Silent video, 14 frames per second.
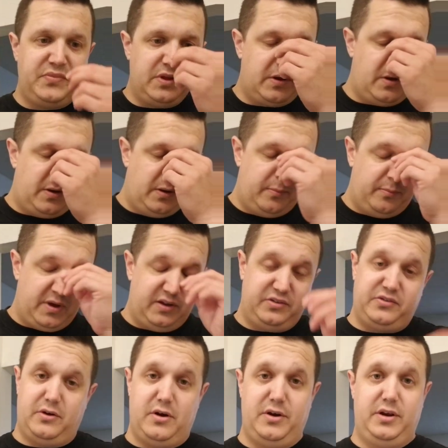I
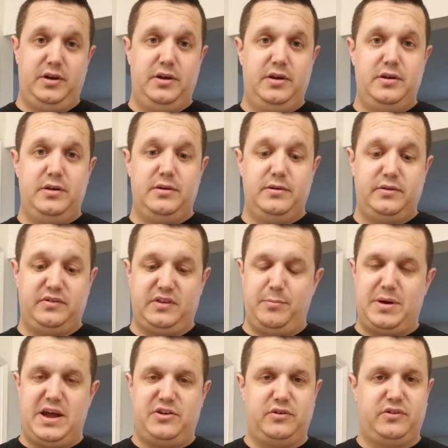started St.
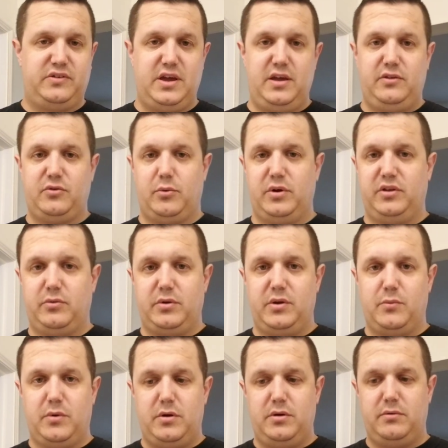Patrick's Day
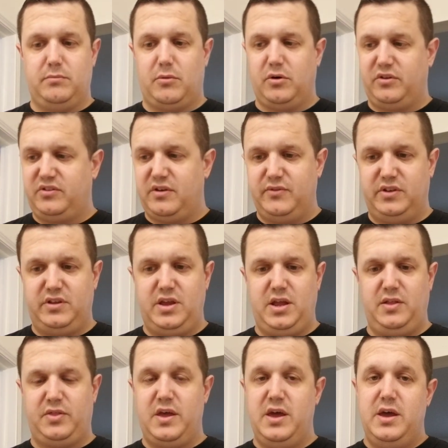2021, March 17th.
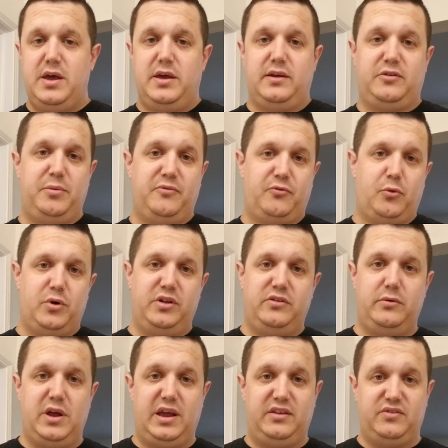It's been 42
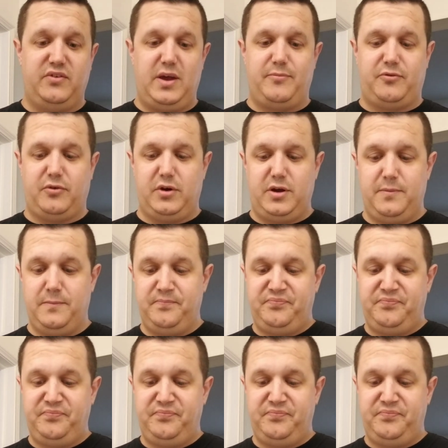days vape free.